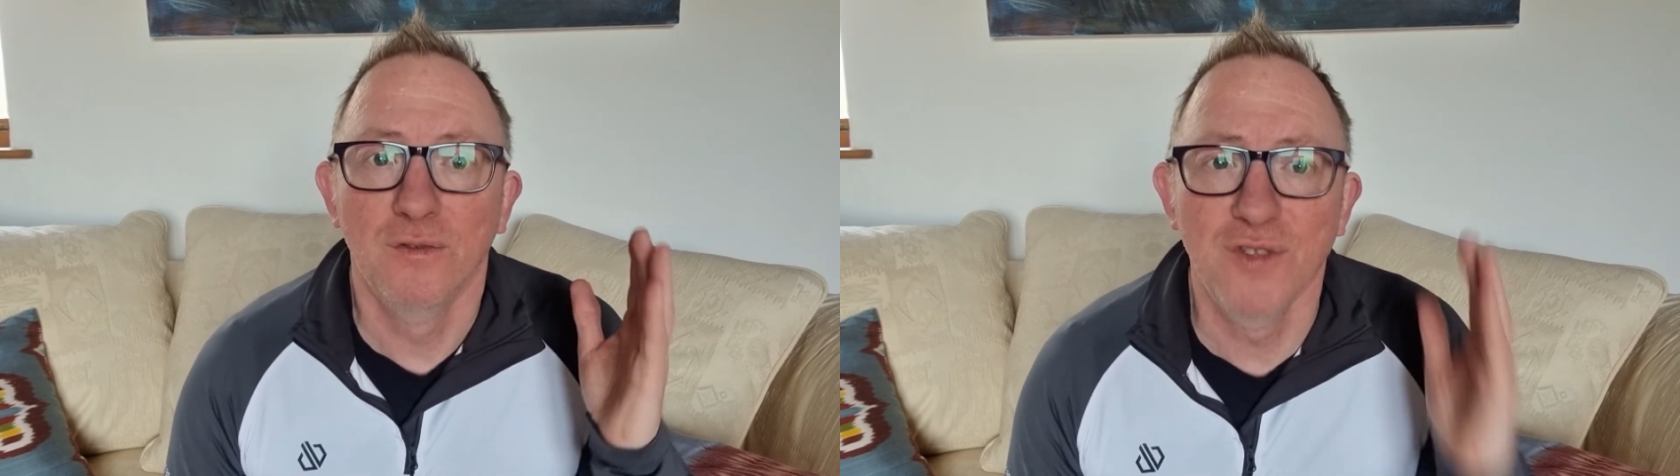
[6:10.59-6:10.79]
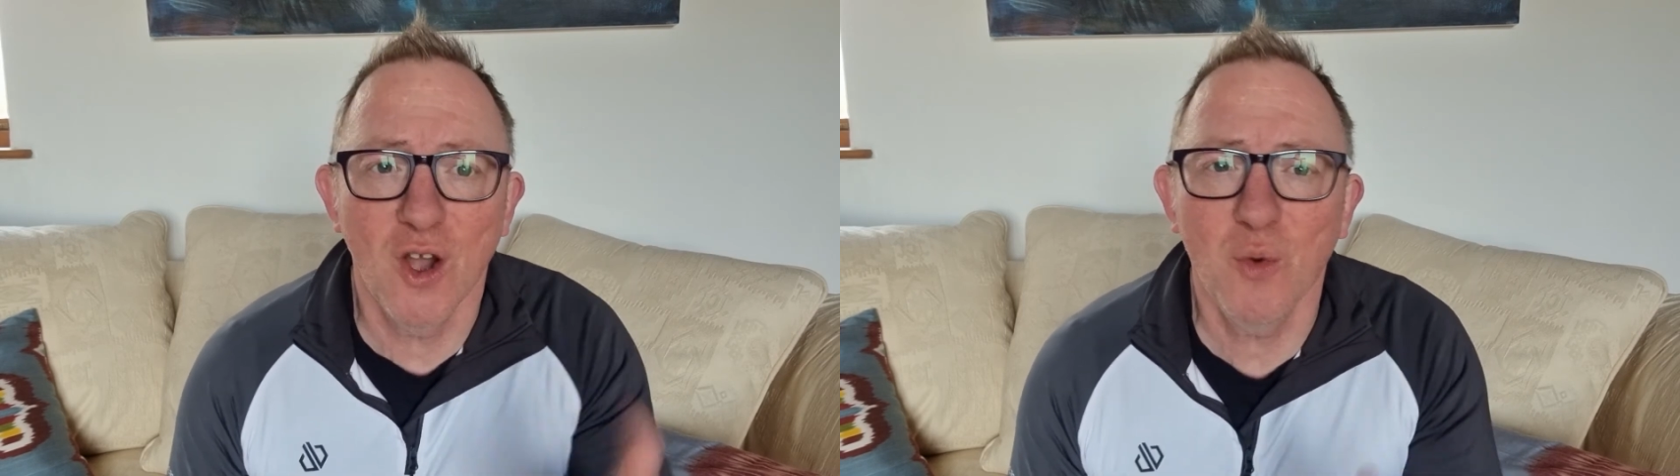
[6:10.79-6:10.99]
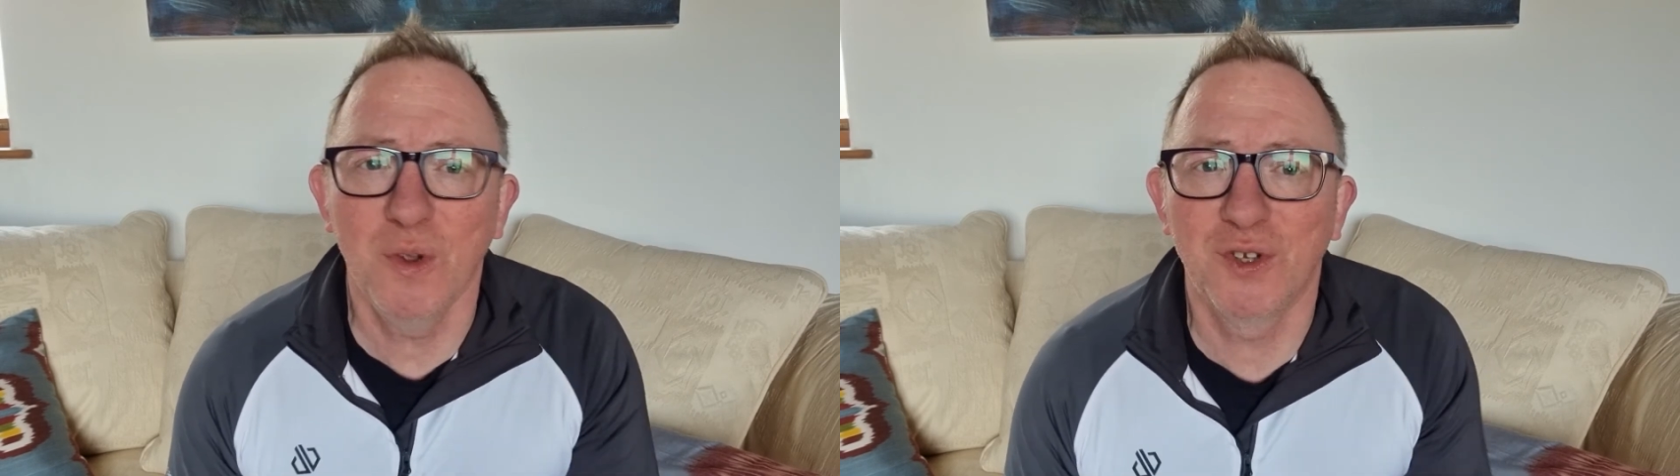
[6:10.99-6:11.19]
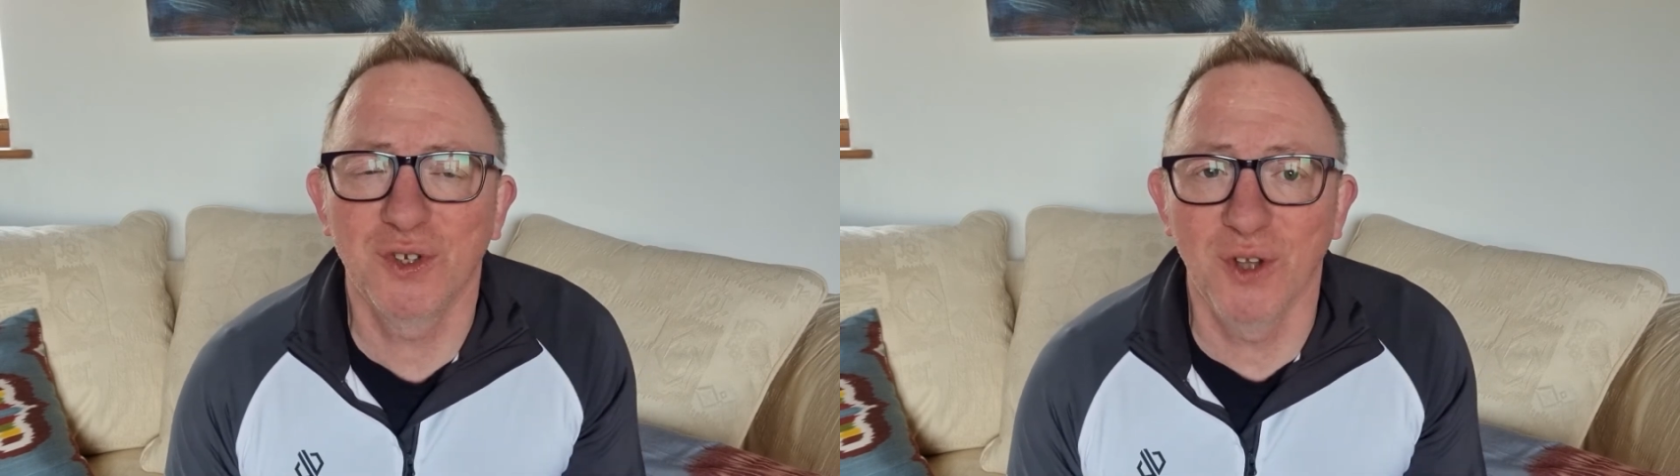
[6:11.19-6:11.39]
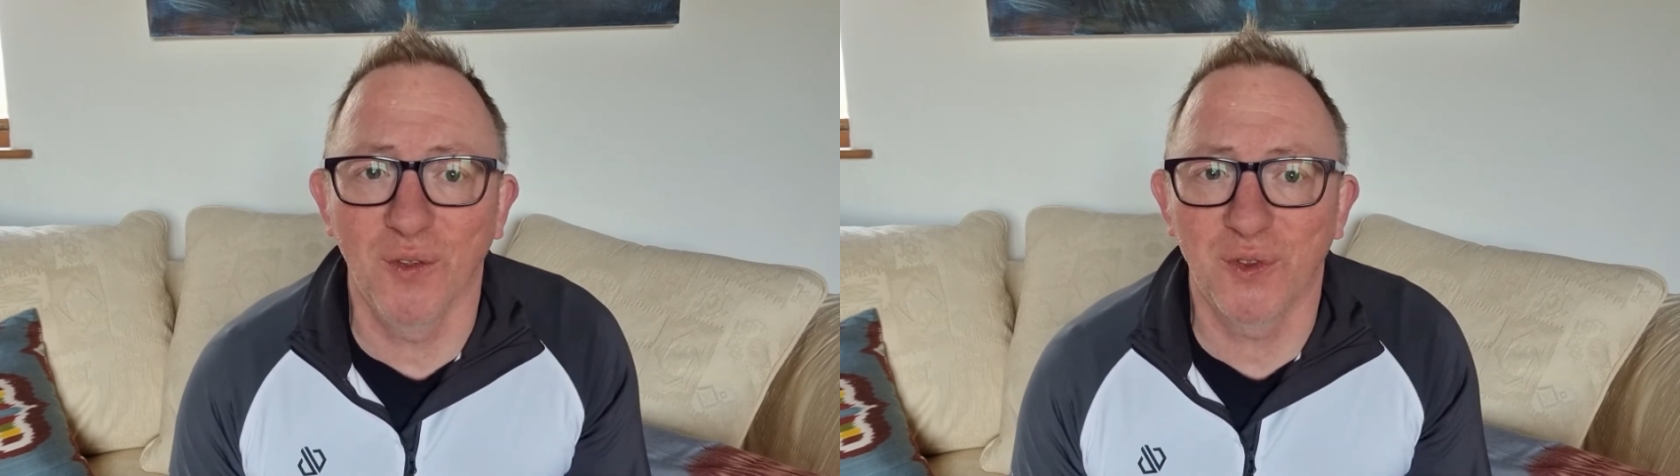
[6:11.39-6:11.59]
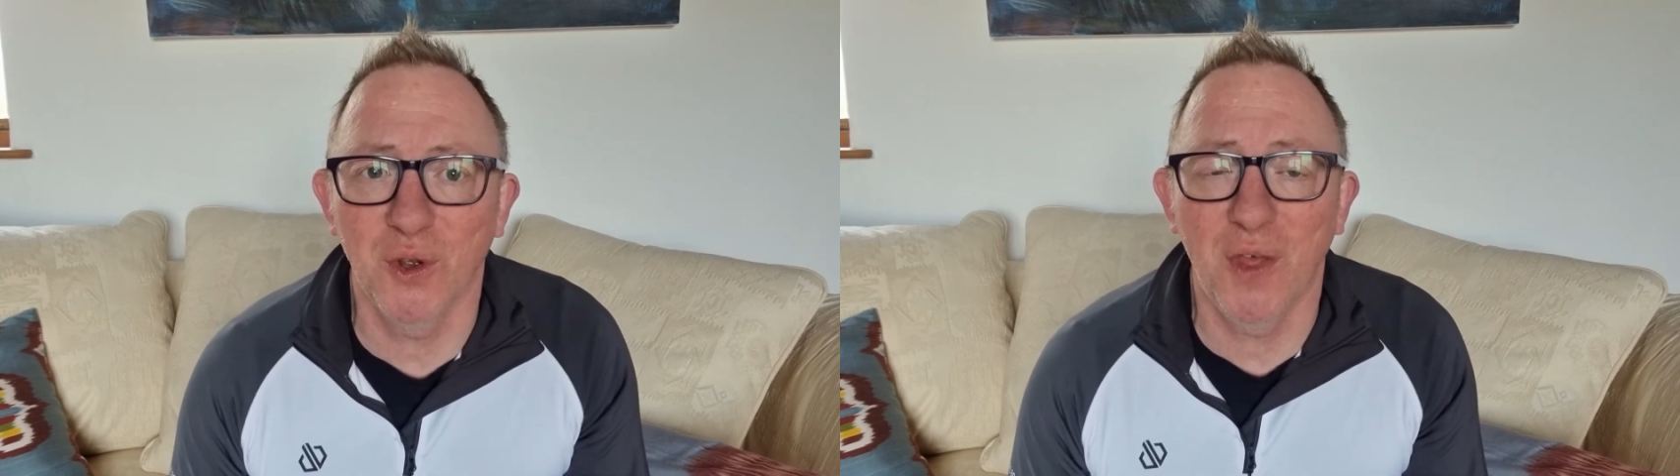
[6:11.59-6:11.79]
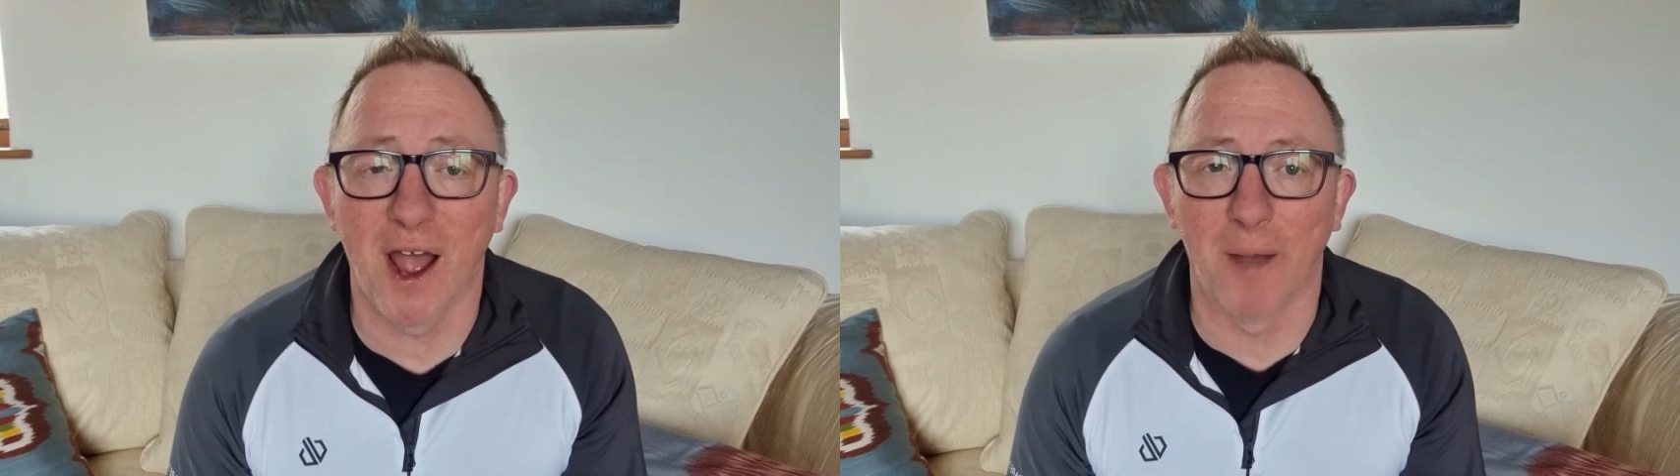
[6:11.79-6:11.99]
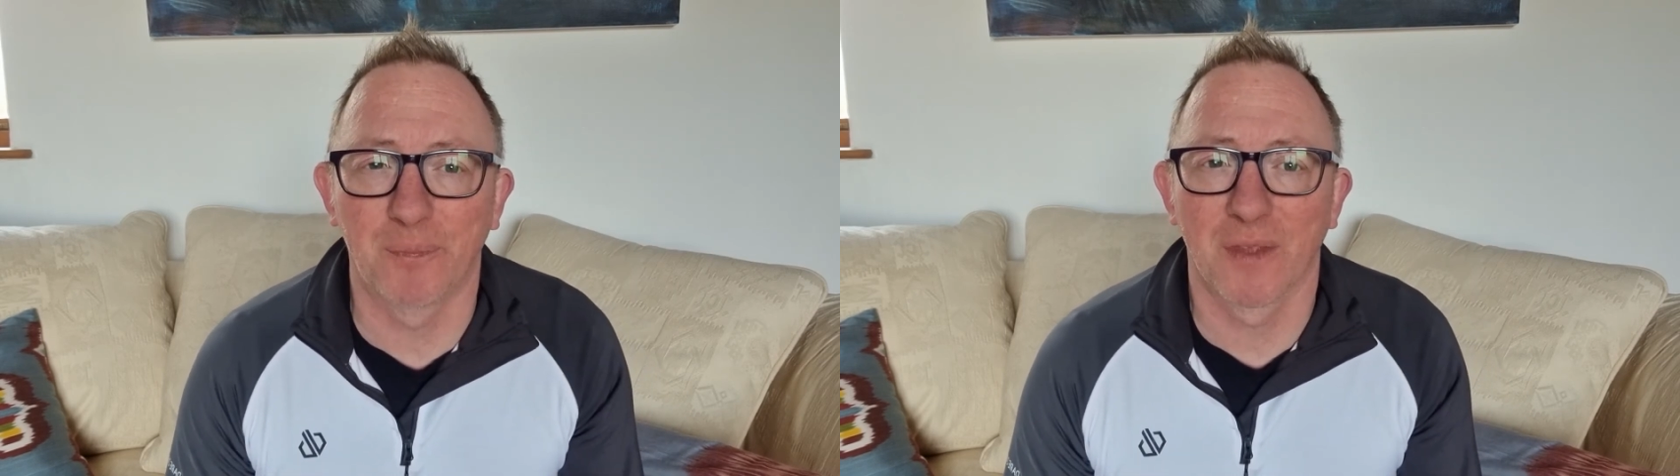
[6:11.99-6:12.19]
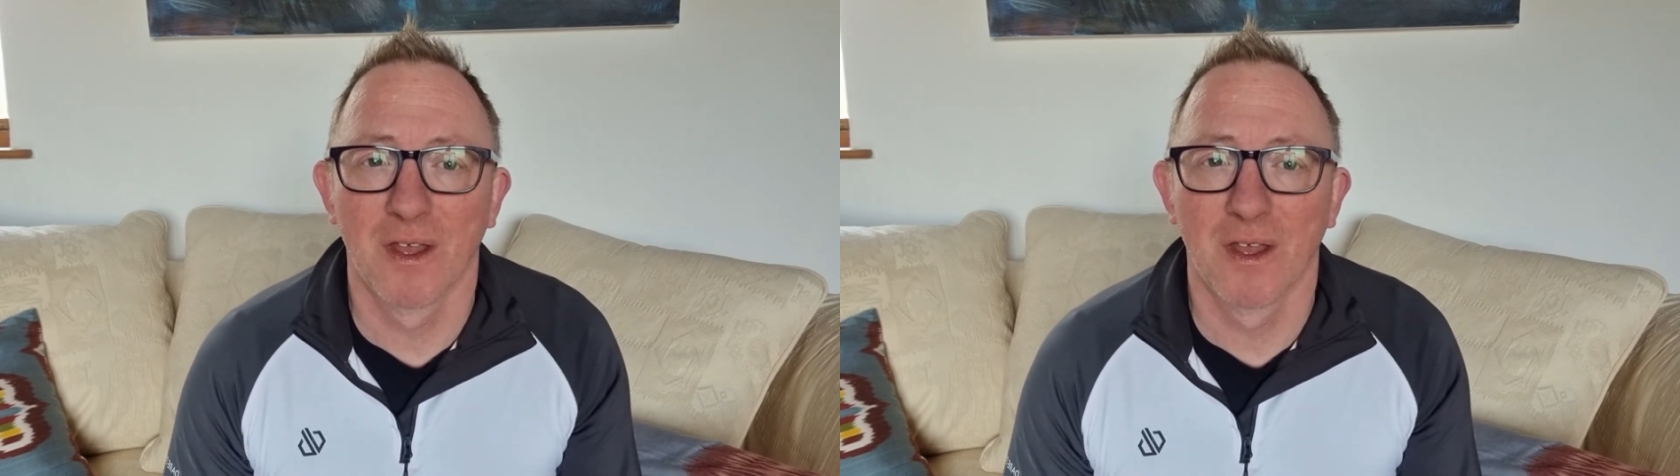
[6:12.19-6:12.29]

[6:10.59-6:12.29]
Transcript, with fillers: No, we should not do that.